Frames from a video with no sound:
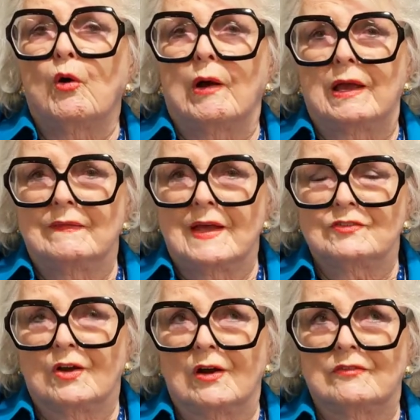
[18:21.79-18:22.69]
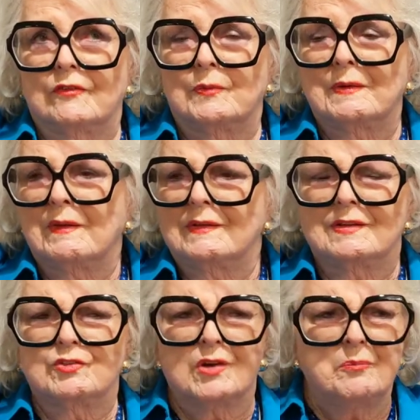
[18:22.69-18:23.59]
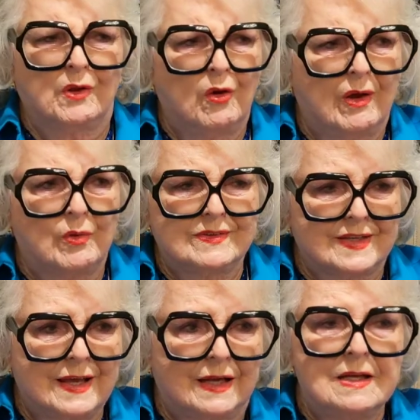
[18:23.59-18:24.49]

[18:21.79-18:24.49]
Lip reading: and that's hard for people. Trompe l'oeil, what's that?